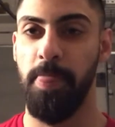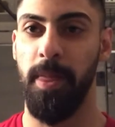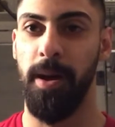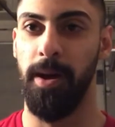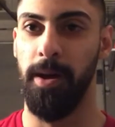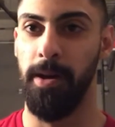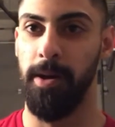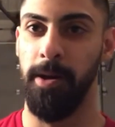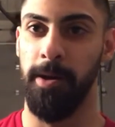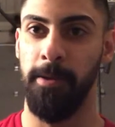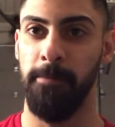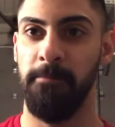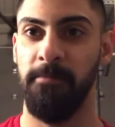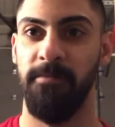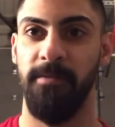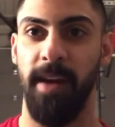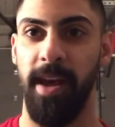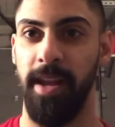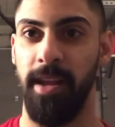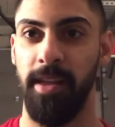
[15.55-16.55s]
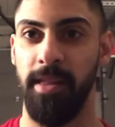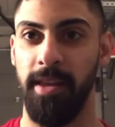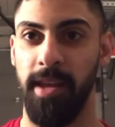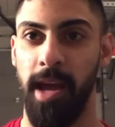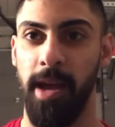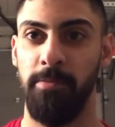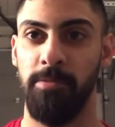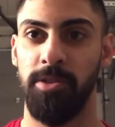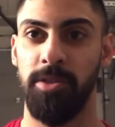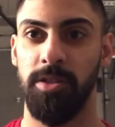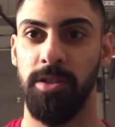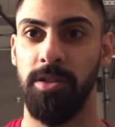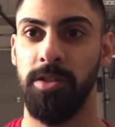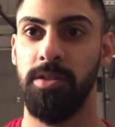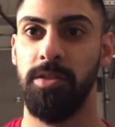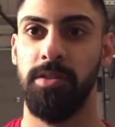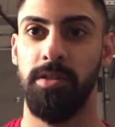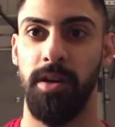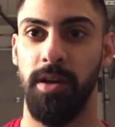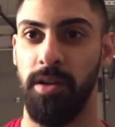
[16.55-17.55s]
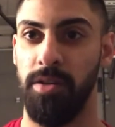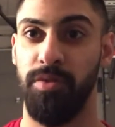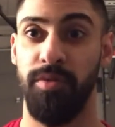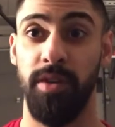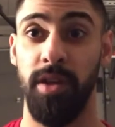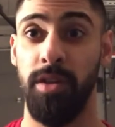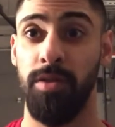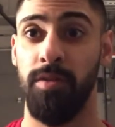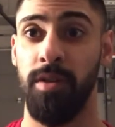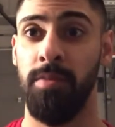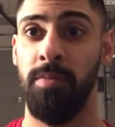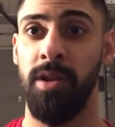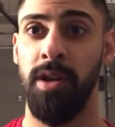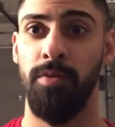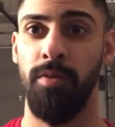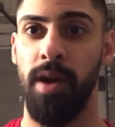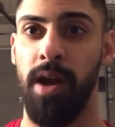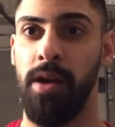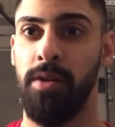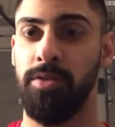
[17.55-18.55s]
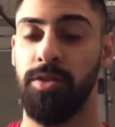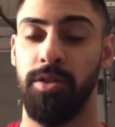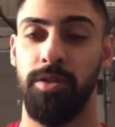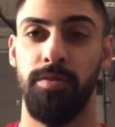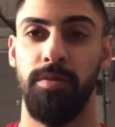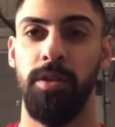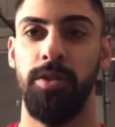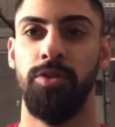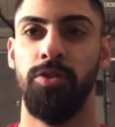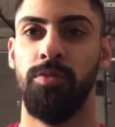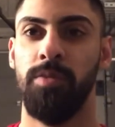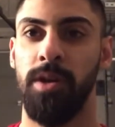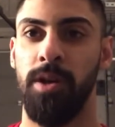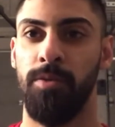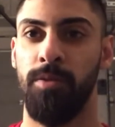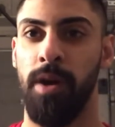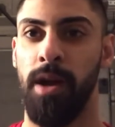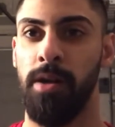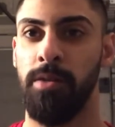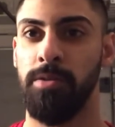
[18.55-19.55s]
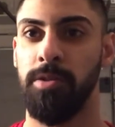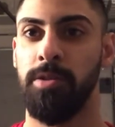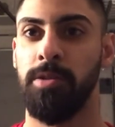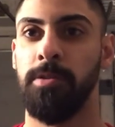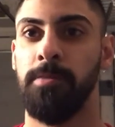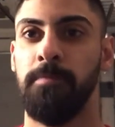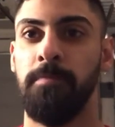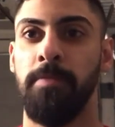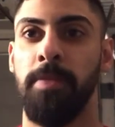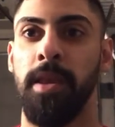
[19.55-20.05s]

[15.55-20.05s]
uh, fighting in the amateurs, uh, three three-minute rounds or three two-minute rounds.